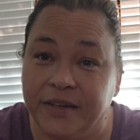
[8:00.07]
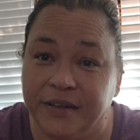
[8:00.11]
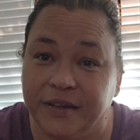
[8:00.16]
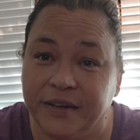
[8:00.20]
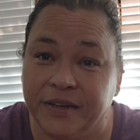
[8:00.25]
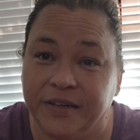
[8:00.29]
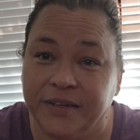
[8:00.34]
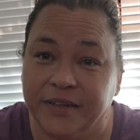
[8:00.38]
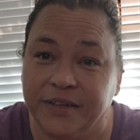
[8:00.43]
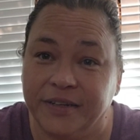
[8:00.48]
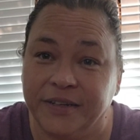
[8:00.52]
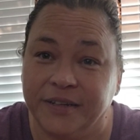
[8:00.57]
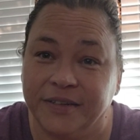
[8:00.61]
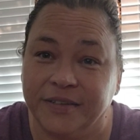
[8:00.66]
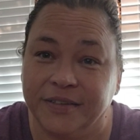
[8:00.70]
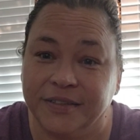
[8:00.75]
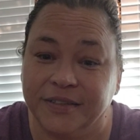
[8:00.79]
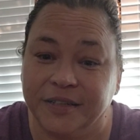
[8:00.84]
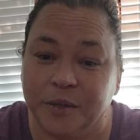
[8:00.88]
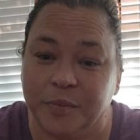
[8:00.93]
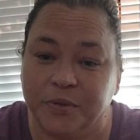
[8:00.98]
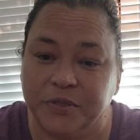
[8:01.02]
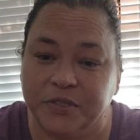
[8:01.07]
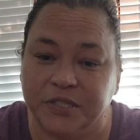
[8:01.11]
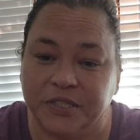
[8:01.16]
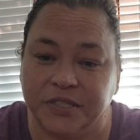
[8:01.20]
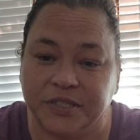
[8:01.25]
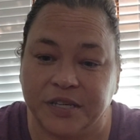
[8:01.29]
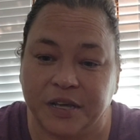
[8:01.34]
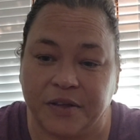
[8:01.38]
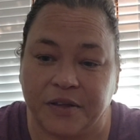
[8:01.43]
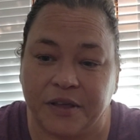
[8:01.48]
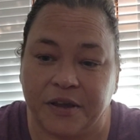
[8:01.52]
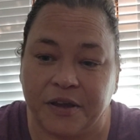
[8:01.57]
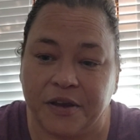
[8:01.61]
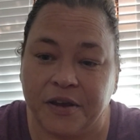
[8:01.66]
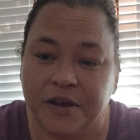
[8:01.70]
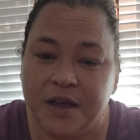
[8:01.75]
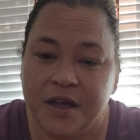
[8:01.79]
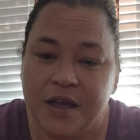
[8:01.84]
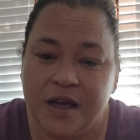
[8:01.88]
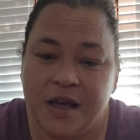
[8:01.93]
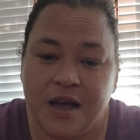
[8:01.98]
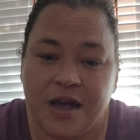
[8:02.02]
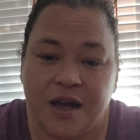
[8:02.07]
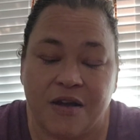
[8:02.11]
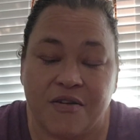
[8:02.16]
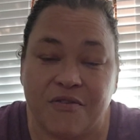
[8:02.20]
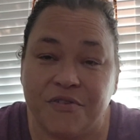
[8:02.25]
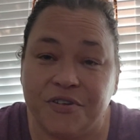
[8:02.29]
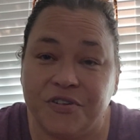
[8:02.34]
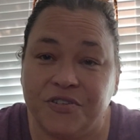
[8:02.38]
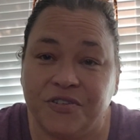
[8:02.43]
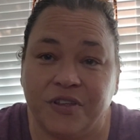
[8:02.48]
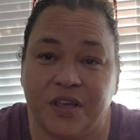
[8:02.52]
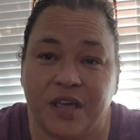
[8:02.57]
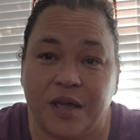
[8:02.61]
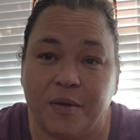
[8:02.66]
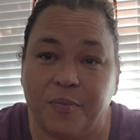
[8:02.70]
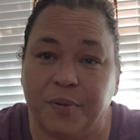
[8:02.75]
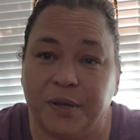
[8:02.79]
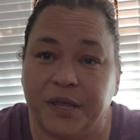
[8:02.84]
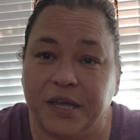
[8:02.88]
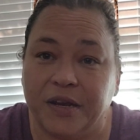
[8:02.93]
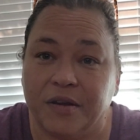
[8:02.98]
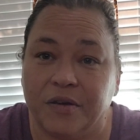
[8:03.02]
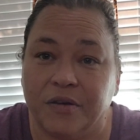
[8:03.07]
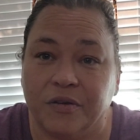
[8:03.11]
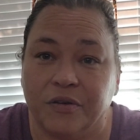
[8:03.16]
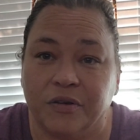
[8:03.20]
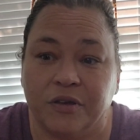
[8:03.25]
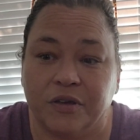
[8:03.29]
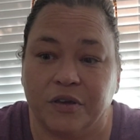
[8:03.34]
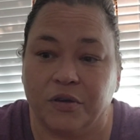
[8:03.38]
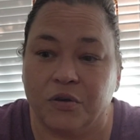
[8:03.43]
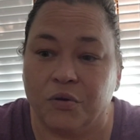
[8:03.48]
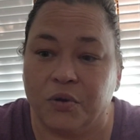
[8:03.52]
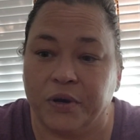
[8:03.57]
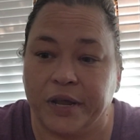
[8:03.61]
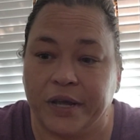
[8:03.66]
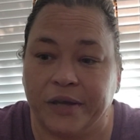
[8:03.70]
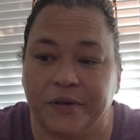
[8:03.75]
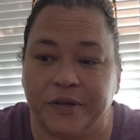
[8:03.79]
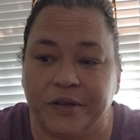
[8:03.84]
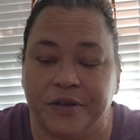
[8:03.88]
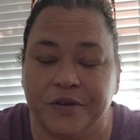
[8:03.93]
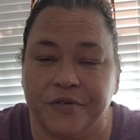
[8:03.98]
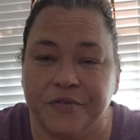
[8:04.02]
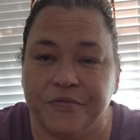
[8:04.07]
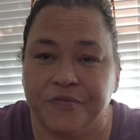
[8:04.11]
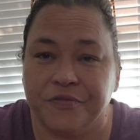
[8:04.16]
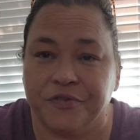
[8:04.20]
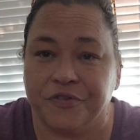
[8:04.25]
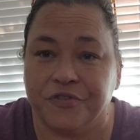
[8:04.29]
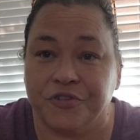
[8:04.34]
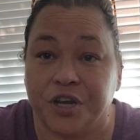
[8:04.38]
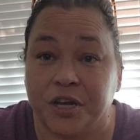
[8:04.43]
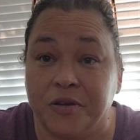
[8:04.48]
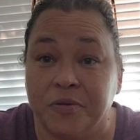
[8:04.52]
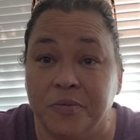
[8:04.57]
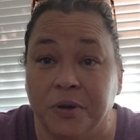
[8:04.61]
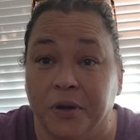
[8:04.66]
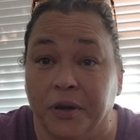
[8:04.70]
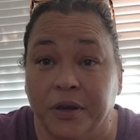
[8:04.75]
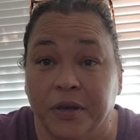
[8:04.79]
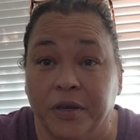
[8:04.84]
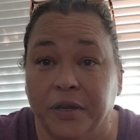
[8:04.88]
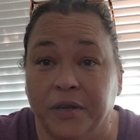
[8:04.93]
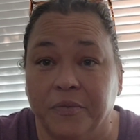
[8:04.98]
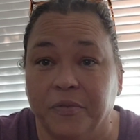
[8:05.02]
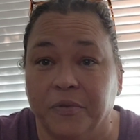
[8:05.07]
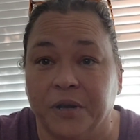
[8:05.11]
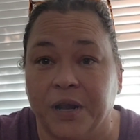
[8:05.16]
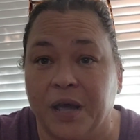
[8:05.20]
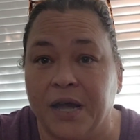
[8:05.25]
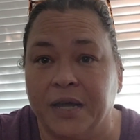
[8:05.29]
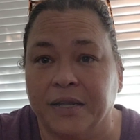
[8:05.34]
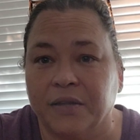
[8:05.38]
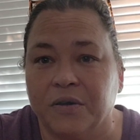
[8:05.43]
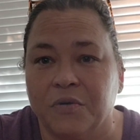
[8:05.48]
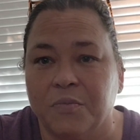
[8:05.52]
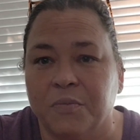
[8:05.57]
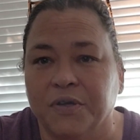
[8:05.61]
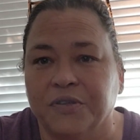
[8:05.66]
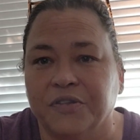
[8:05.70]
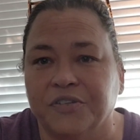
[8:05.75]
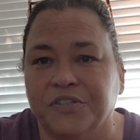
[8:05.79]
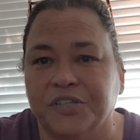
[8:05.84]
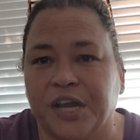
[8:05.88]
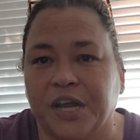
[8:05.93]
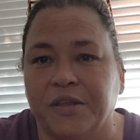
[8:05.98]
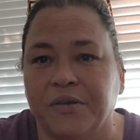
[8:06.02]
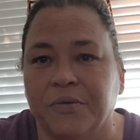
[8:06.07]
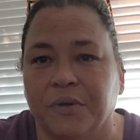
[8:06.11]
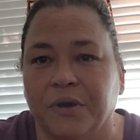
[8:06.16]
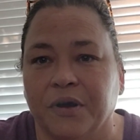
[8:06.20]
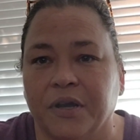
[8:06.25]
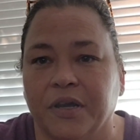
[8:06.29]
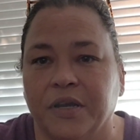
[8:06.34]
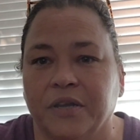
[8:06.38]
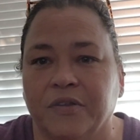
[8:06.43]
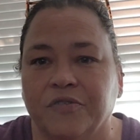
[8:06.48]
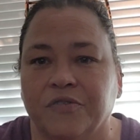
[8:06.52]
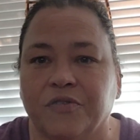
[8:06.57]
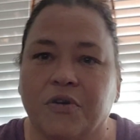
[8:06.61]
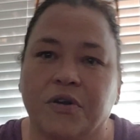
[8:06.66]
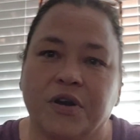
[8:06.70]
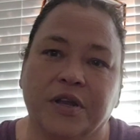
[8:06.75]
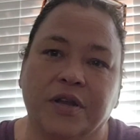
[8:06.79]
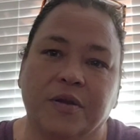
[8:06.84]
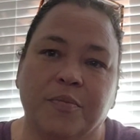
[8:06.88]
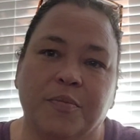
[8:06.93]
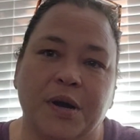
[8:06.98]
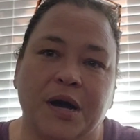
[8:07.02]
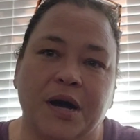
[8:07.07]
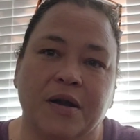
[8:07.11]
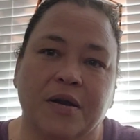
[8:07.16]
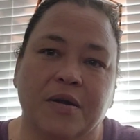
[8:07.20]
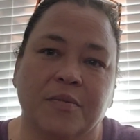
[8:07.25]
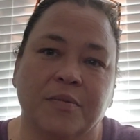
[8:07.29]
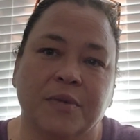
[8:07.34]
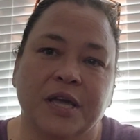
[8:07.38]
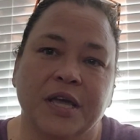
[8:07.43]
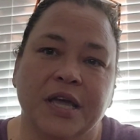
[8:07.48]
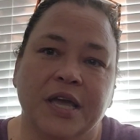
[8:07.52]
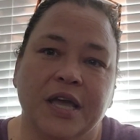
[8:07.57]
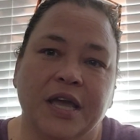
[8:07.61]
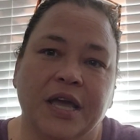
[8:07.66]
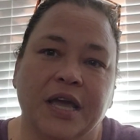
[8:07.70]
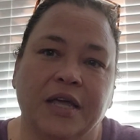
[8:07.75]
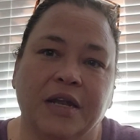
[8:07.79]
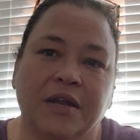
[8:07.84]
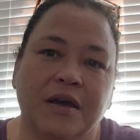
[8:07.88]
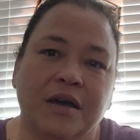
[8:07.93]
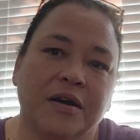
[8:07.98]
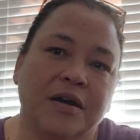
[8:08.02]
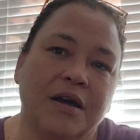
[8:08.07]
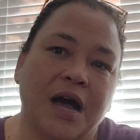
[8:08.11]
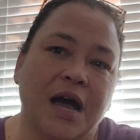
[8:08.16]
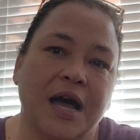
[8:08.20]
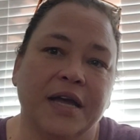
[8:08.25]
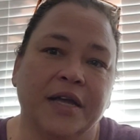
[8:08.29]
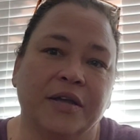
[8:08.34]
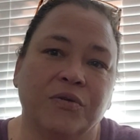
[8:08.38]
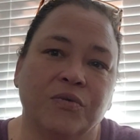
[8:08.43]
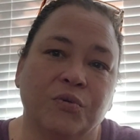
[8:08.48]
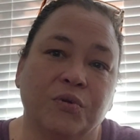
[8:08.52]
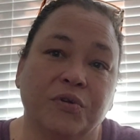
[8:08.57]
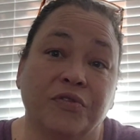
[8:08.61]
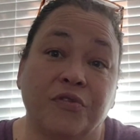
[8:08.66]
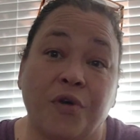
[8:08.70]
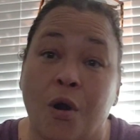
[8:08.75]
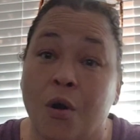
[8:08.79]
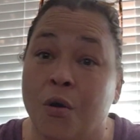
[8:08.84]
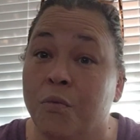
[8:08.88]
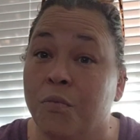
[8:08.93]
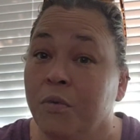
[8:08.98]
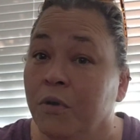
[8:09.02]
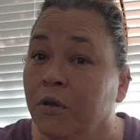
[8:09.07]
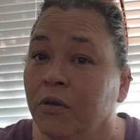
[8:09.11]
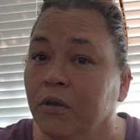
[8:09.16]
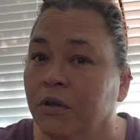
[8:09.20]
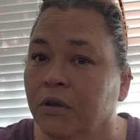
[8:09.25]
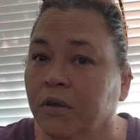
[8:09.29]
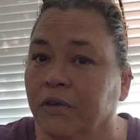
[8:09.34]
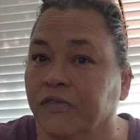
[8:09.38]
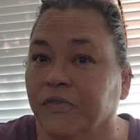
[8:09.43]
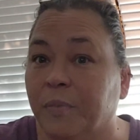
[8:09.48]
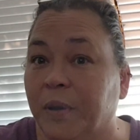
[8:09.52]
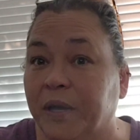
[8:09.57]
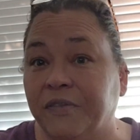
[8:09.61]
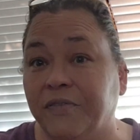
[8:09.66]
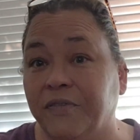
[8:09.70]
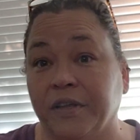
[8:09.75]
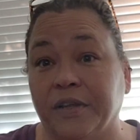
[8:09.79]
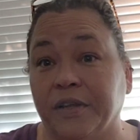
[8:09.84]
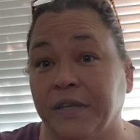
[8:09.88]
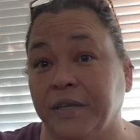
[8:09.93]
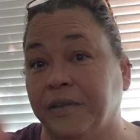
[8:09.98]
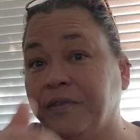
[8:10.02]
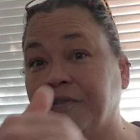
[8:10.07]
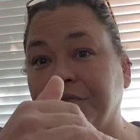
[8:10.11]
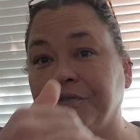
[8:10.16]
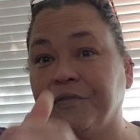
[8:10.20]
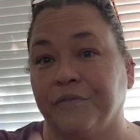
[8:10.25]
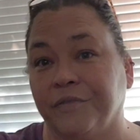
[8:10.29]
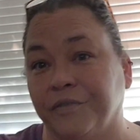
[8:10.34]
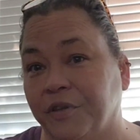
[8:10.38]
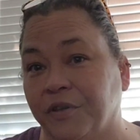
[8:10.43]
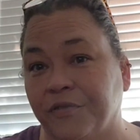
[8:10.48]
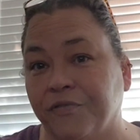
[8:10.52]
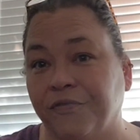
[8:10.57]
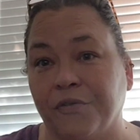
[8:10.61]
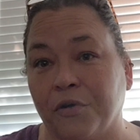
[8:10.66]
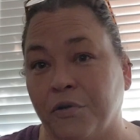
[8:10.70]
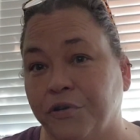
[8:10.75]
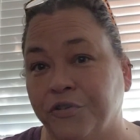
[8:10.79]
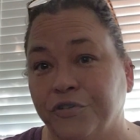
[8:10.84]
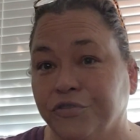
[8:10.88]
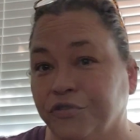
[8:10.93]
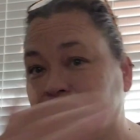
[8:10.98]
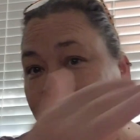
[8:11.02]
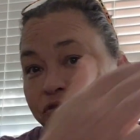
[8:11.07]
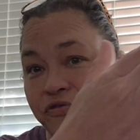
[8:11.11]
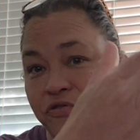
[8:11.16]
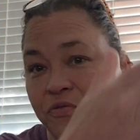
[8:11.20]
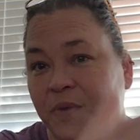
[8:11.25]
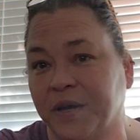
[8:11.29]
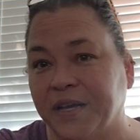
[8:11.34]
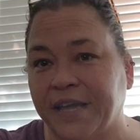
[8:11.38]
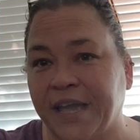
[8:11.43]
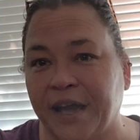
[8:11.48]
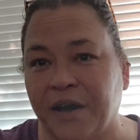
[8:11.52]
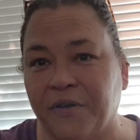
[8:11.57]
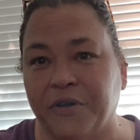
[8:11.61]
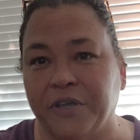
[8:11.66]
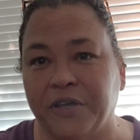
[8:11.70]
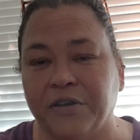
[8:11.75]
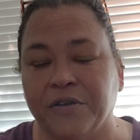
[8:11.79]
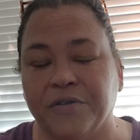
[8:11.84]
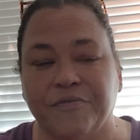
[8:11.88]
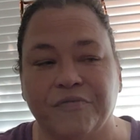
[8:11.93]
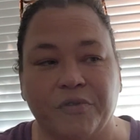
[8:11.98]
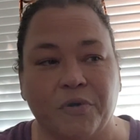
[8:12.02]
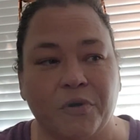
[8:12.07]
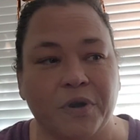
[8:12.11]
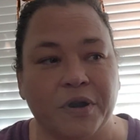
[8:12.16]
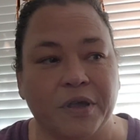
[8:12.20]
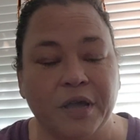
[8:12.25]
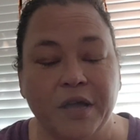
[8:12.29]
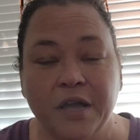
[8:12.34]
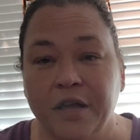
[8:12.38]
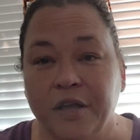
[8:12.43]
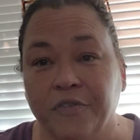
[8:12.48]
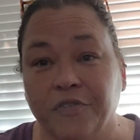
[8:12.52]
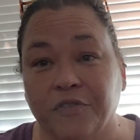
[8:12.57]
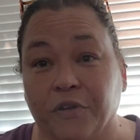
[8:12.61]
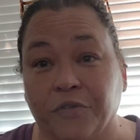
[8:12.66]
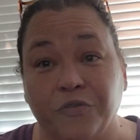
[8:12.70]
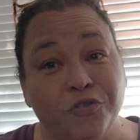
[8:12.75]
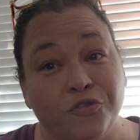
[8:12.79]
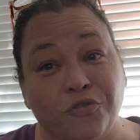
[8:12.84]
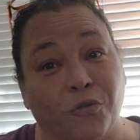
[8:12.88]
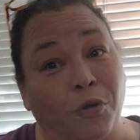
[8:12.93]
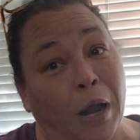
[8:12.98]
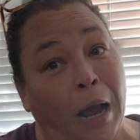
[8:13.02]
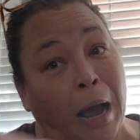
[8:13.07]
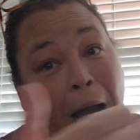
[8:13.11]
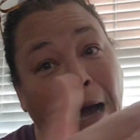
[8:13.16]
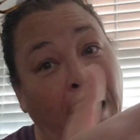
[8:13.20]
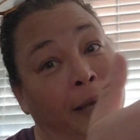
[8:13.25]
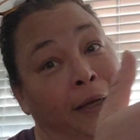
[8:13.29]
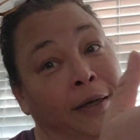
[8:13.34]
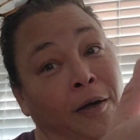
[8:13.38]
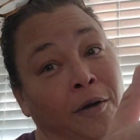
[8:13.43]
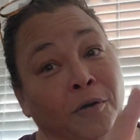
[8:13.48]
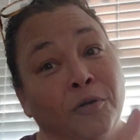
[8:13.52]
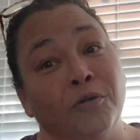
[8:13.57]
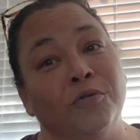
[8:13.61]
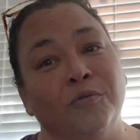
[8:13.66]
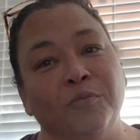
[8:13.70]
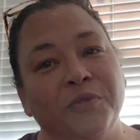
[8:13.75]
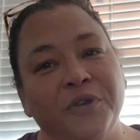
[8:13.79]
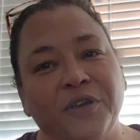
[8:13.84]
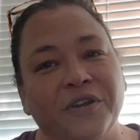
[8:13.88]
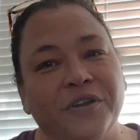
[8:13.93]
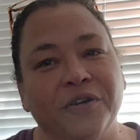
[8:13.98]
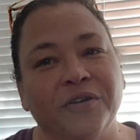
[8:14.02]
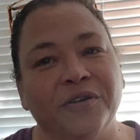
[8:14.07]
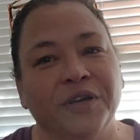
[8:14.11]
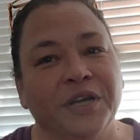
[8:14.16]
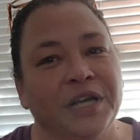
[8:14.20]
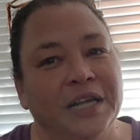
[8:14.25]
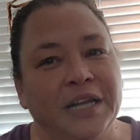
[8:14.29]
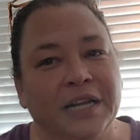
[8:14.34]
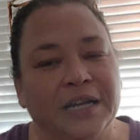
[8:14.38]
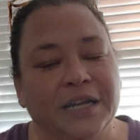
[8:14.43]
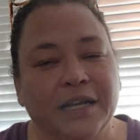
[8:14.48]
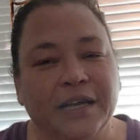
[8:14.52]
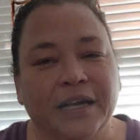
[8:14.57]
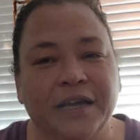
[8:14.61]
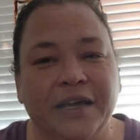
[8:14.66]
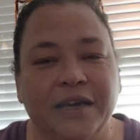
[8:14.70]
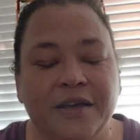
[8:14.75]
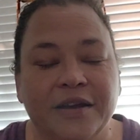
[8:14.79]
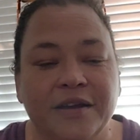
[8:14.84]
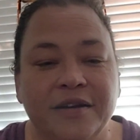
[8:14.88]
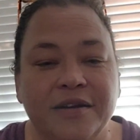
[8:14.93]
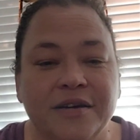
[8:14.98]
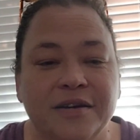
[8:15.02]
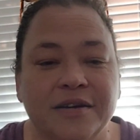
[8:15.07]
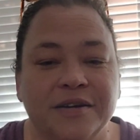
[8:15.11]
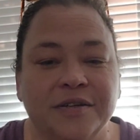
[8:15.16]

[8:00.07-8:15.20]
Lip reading: it. I did a couple stints out there. I originally had planned on going out there for January and hike the whole month of January and start at the bottom and hike north home. Because basically it's, you know, Florida Trail goes through my county here in Florida. So I'm just going to hike home, you know. And,